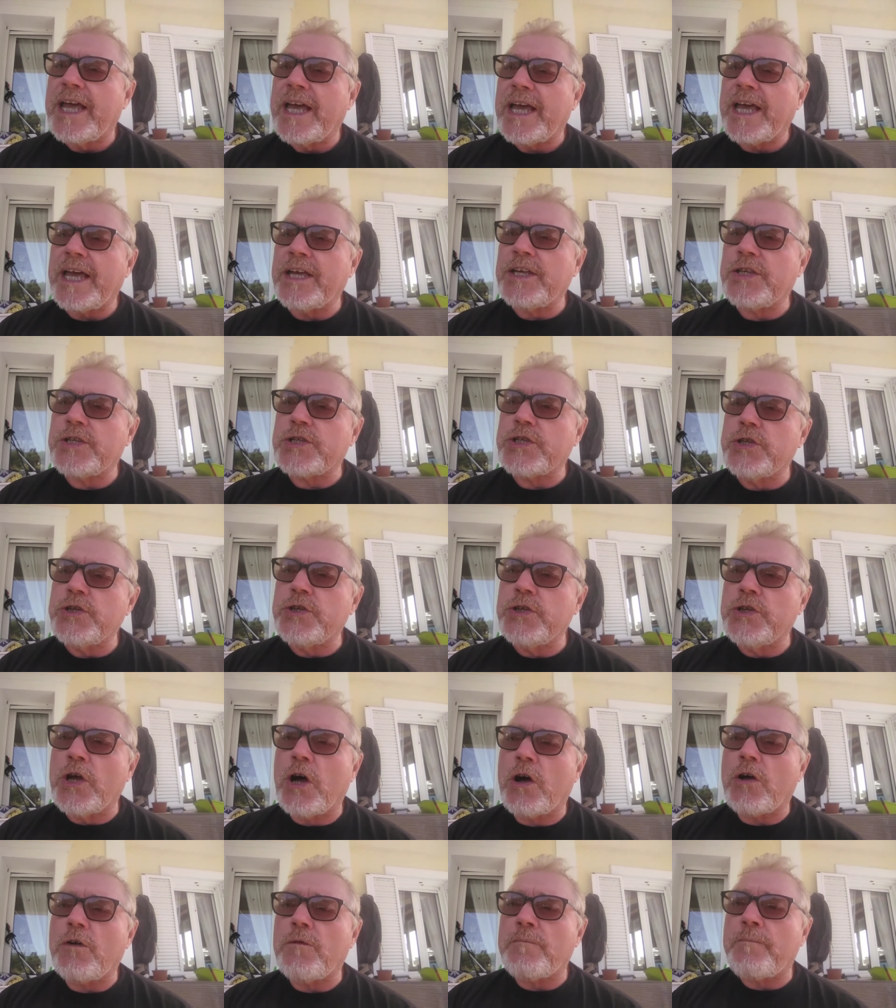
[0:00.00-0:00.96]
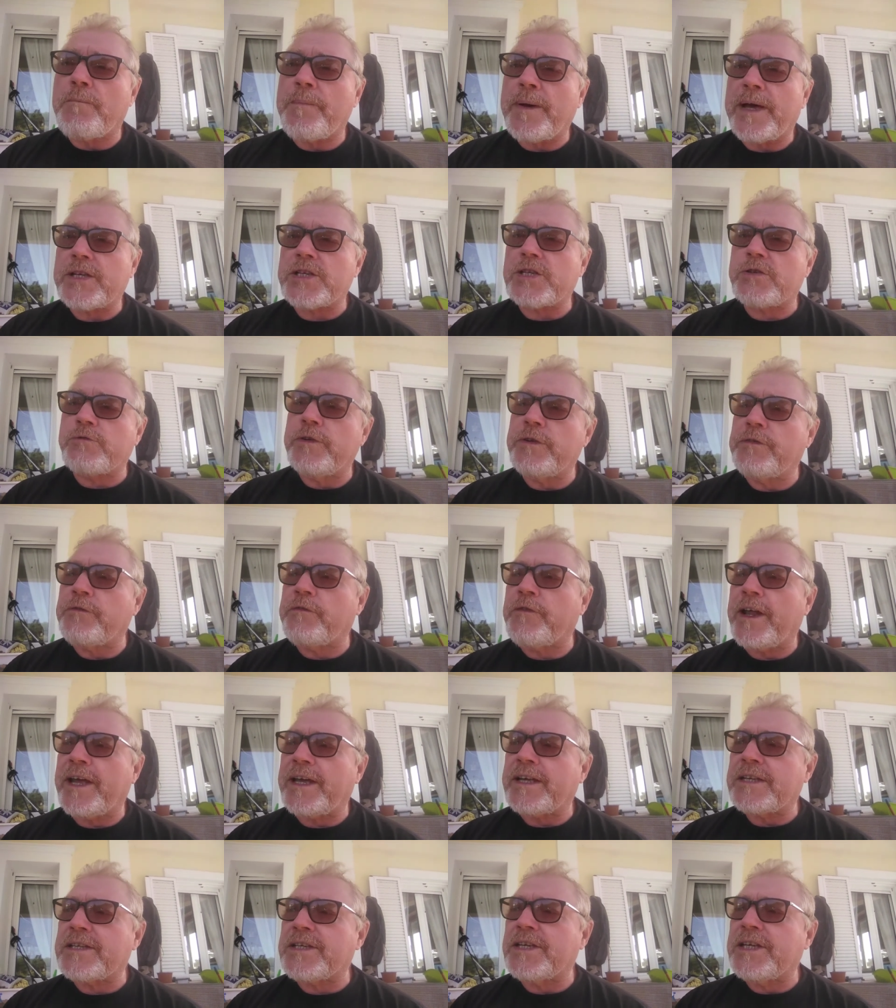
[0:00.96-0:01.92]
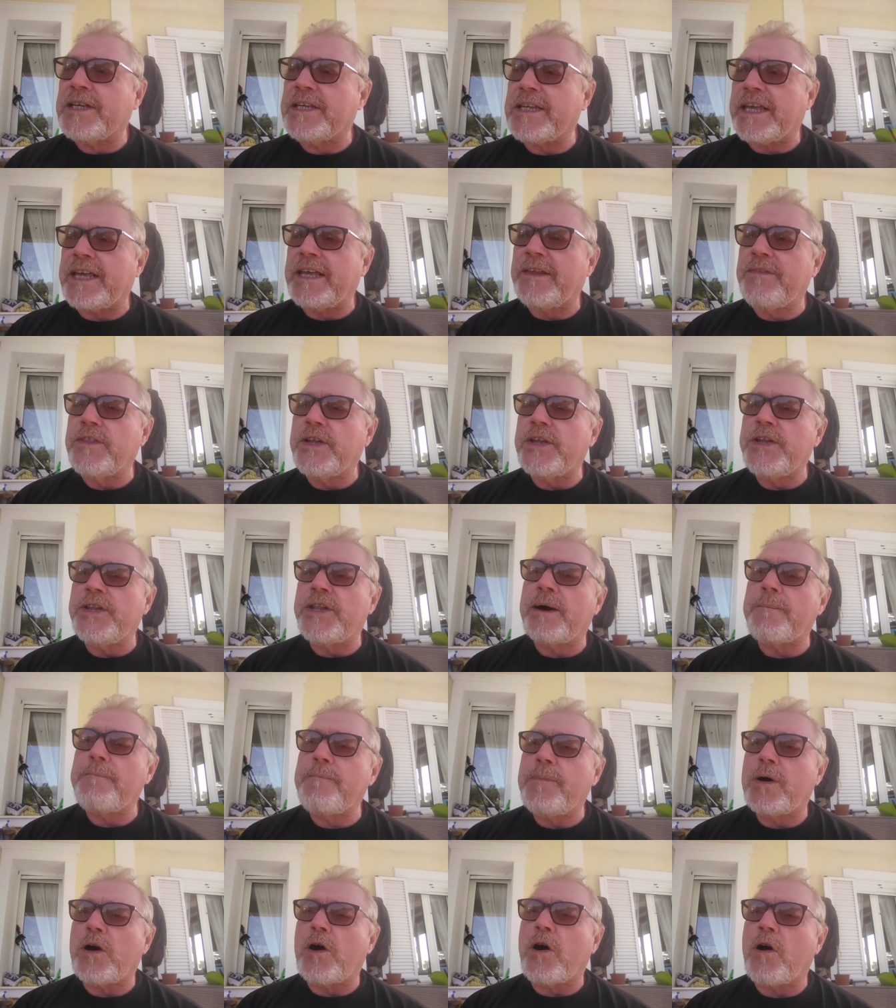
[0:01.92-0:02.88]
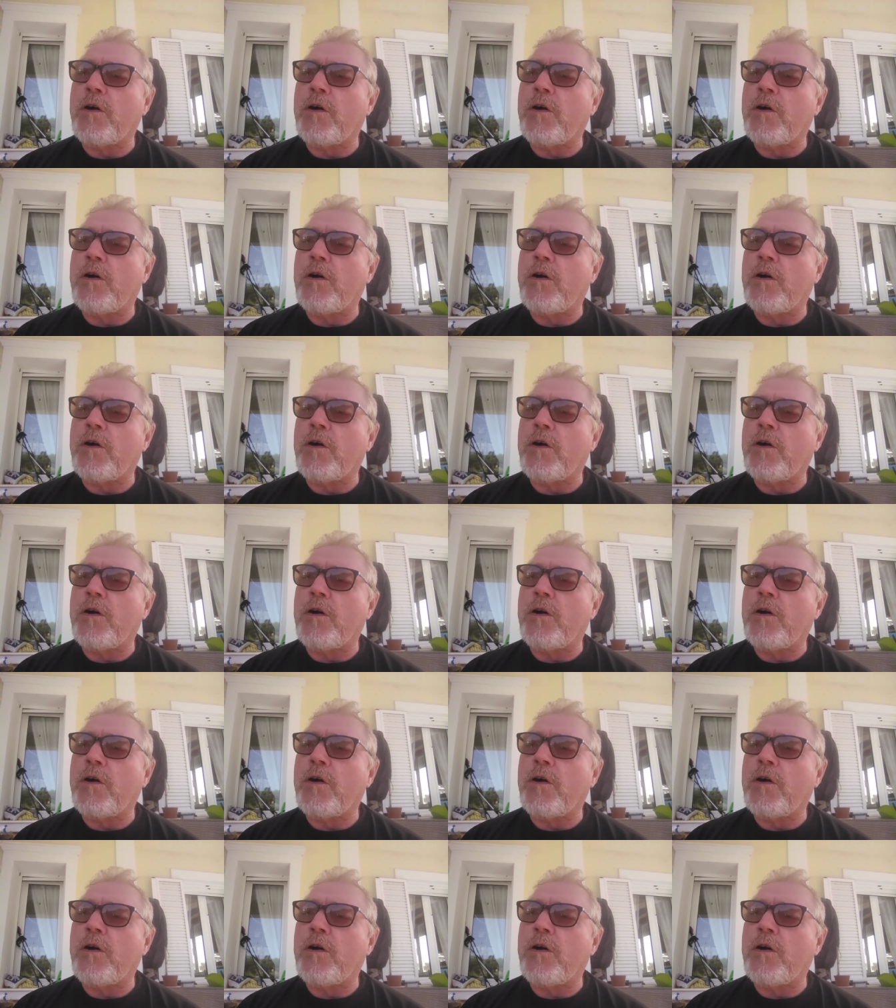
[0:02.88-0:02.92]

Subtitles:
is not best reflected in the number